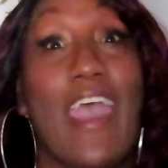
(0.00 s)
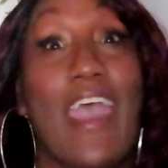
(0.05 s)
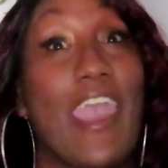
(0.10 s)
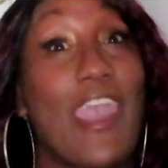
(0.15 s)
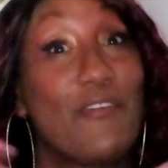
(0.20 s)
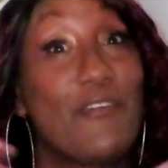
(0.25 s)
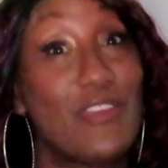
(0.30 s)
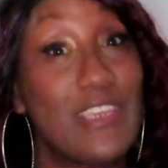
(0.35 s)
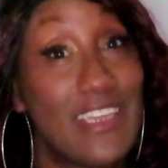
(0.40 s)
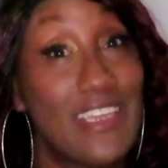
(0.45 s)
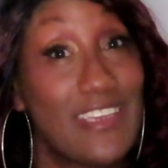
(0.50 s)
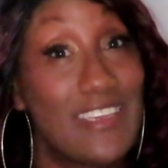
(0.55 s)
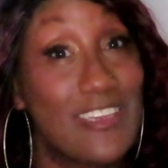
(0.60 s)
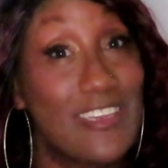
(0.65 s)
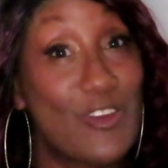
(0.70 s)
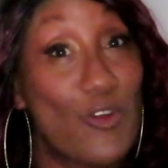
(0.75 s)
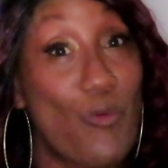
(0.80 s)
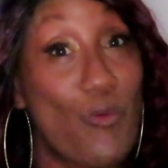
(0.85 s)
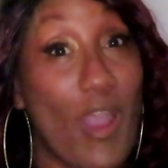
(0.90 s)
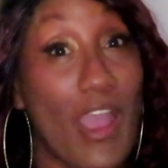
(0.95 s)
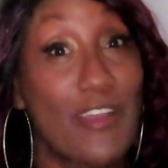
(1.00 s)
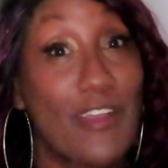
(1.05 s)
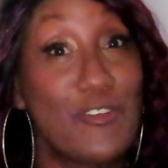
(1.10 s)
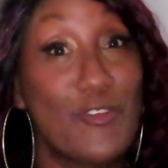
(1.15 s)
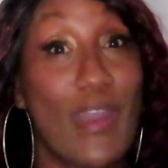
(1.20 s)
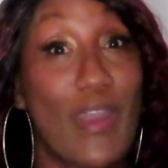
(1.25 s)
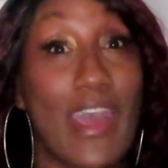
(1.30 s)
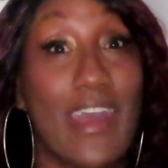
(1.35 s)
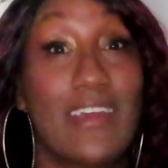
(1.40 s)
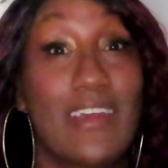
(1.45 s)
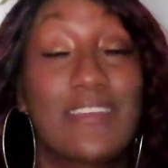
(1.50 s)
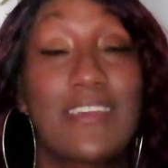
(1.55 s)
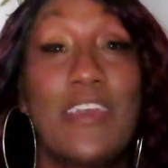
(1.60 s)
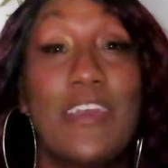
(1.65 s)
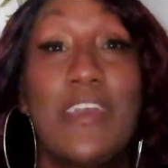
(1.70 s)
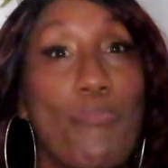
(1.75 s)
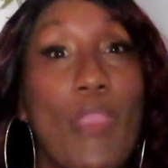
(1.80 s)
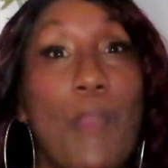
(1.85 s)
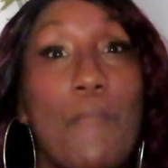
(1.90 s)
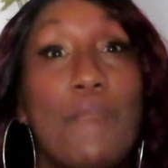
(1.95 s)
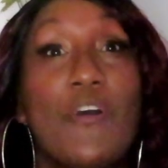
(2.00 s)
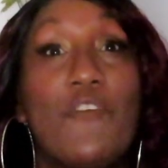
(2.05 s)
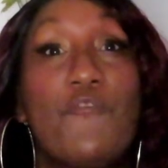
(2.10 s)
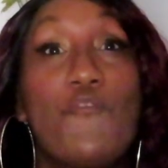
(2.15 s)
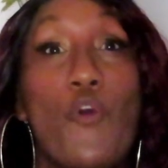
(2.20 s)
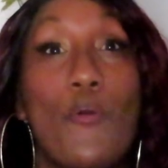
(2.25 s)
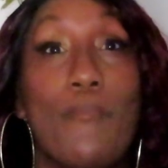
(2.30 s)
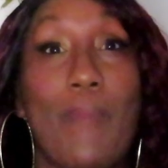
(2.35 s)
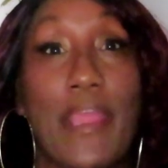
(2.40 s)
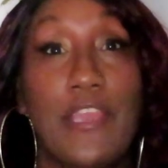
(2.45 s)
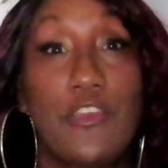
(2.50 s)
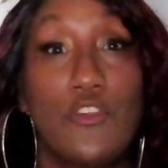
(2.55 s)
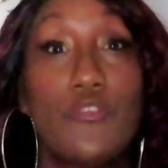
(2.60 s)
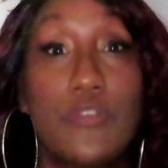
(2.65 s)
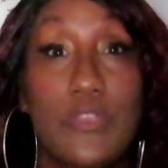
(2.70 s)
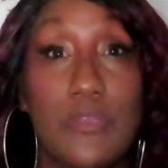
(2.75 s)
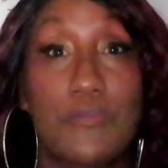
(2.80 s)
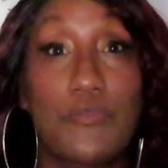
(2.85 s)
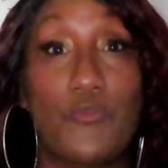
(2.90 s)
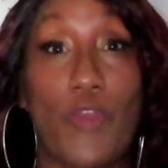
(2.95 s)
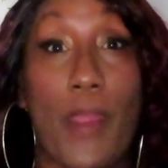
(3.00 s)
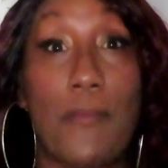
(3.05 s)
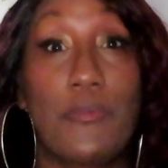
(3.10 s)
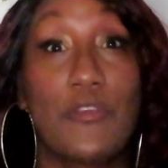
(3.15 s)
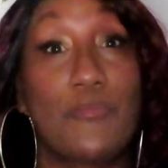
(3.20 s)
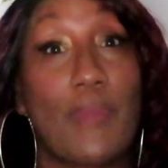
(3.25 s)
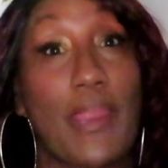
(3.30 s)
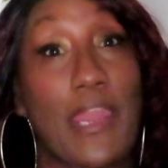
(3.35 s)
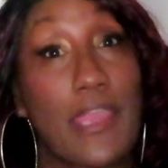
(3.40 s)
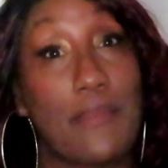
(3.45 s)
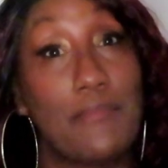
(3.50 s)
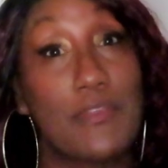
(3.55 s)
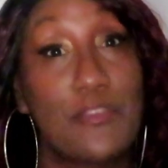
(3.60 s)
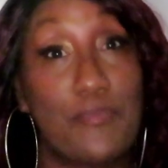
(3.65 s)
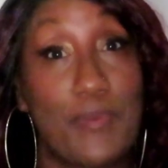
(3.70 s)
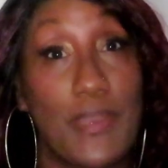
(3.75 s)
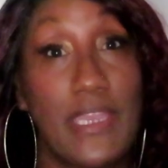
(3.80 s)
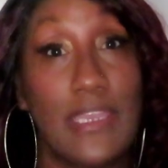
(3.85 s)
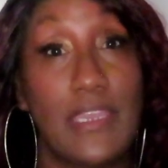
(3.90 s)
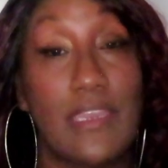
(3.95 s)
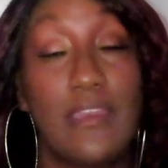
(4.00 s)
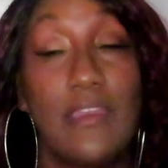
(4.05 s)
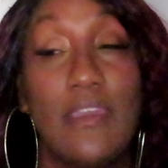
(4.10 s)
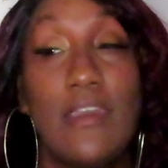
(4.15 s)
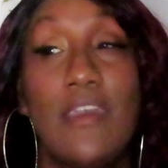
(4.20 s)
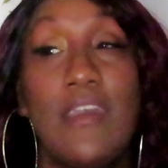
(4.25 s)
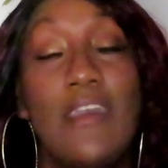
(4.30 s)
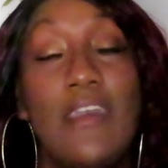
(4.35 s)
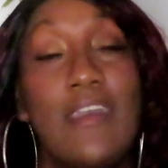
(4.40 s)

I haven't did it in a while, you guys. But for my new subscribers, my name is Pinky.